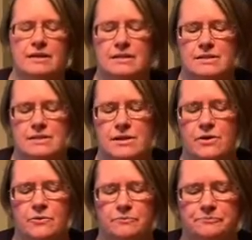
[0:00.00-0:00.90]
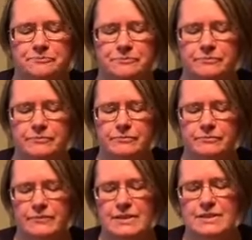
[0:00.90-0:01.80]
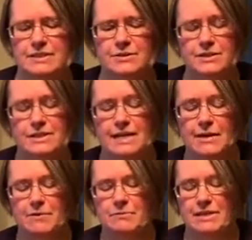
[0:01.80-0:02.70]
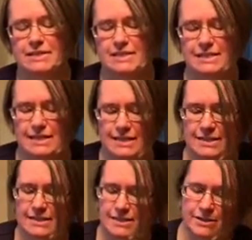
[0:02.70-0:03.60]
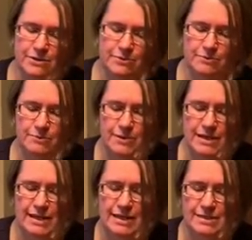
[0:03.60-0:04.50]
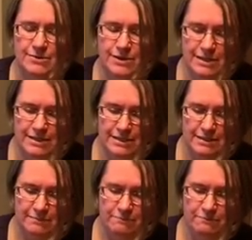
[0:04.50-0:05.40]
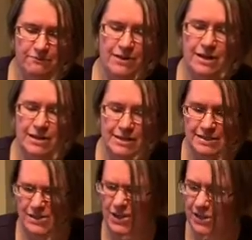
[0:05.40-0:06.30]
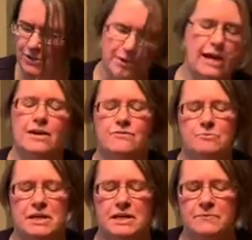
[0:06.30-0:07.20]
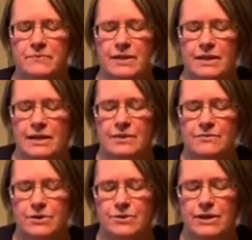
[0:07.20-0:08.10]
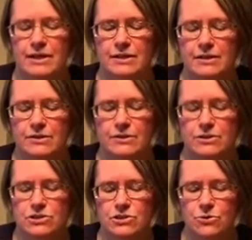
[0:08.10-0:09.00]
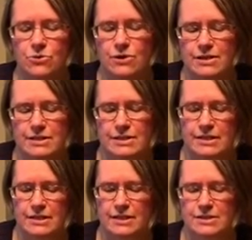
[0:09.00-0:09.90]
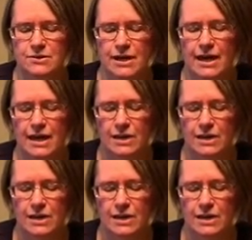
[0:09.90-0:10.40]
So these happen to be 6, so it's going to fit on this all okay for me. If you get a little short, it's okay.